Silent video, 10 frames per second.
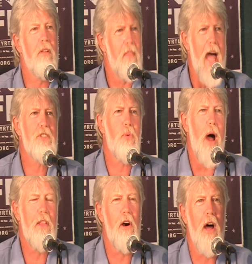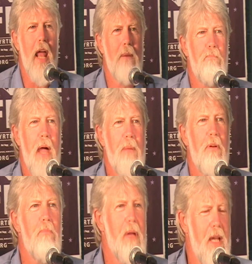that's why they're on hemp
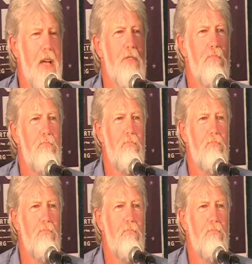paper, because